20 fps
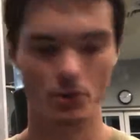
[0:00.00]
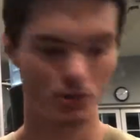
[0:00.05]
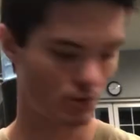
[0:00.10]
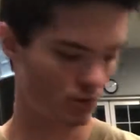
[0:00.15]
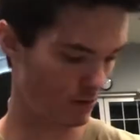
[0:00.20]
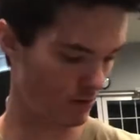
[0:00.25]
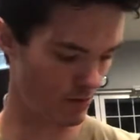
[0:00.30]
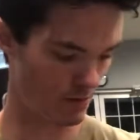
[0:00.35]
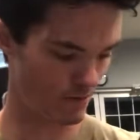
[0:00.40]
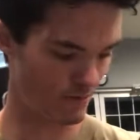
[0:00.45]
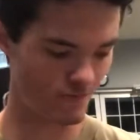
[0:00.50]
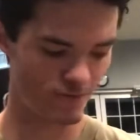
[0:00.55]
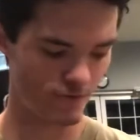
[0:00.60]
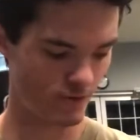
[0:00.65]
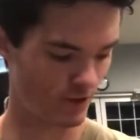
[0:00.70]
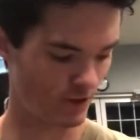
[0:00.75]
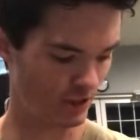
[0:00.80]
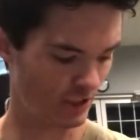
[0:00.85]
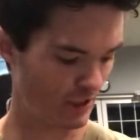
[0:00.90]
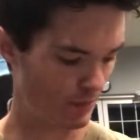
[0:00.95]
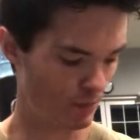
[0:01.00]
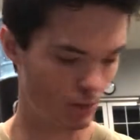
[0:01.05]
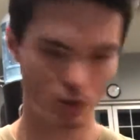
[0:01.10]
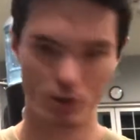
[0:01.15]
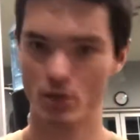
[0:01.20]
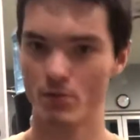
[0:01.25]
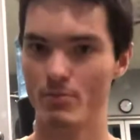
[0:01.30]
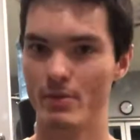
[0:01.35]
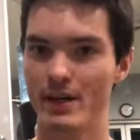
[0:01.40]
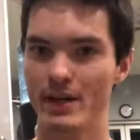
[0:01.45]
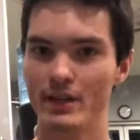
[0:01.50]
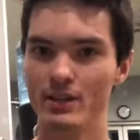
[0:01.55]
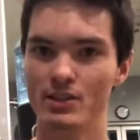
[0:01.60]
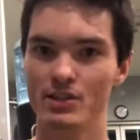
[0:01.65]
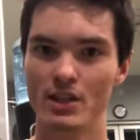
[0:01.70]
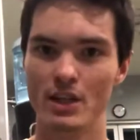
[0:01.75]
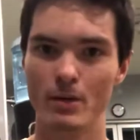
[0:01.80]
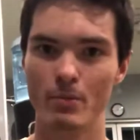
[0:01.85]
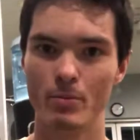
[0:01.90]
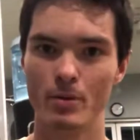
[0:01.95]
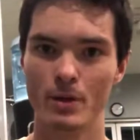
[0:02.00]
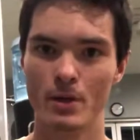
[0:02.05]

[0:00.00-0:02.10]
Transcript: So for example, your bicep